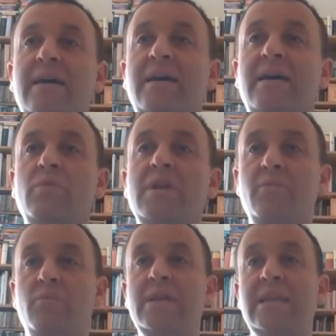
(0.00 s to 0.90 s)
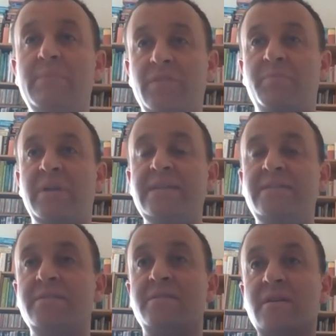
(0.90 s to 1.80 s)
We limit the
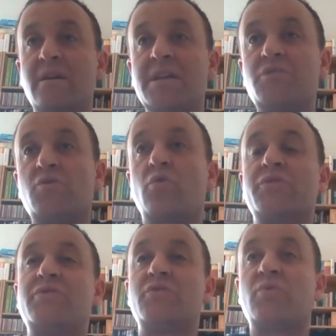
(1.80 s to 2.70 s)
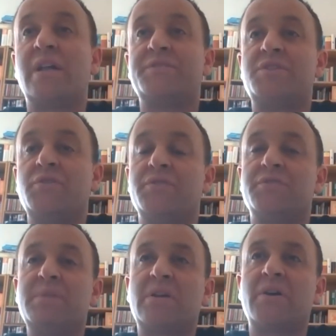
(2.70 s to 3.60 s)
places on each course to 12
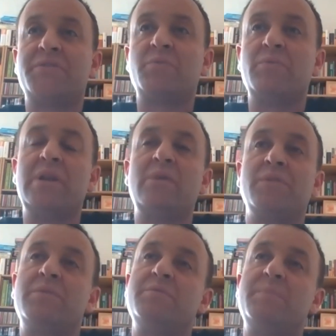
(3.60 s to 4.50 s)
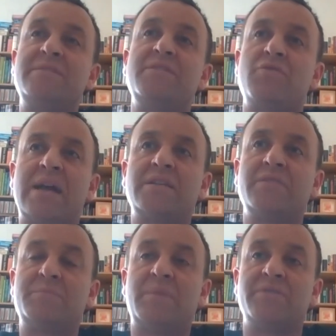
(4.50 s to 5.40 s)
students because we really want them to be as
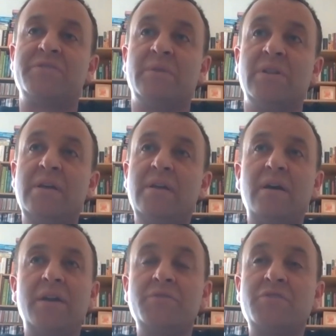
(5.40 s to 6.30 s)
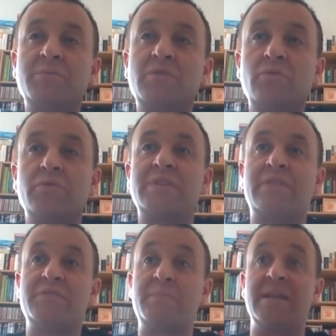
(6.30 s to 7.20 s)
interactive as possible. I know some schools
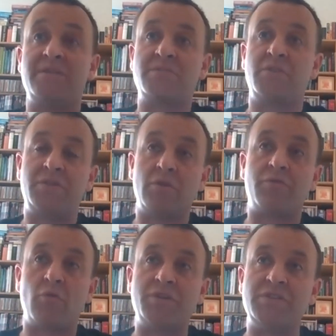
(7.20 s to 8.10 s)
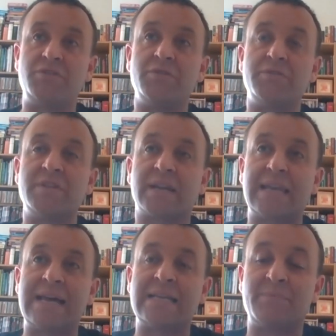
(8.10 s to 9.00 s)
have as many as 30 or 40 students in a
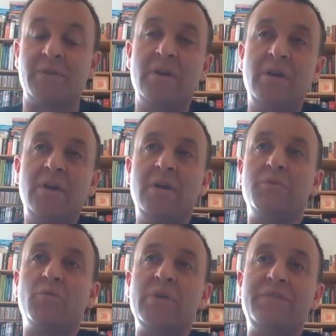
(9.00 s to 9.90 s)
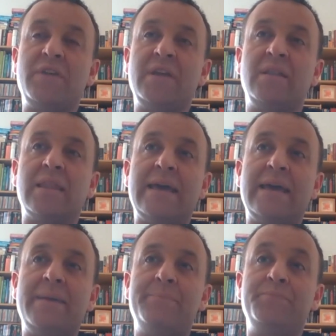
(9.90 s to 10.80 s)
class, but we feel,
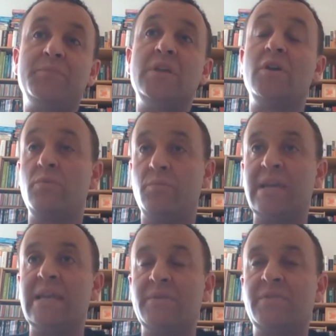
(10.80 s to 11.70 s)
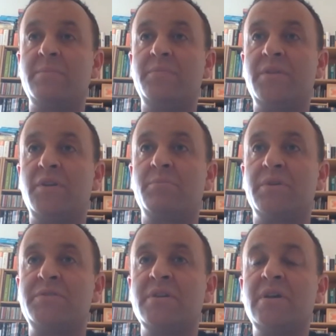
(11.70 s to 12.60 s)
we limit the
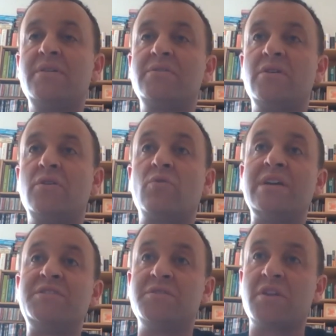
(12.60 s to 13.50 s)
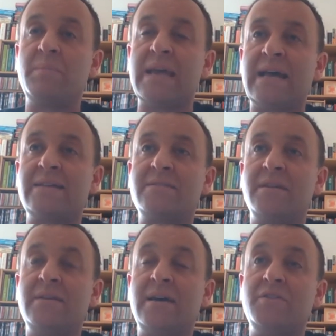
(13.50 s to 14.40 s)
numbers so questions can be asked
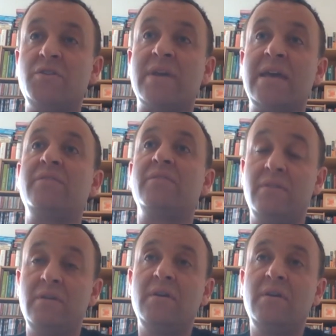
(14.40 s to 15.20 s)
and you get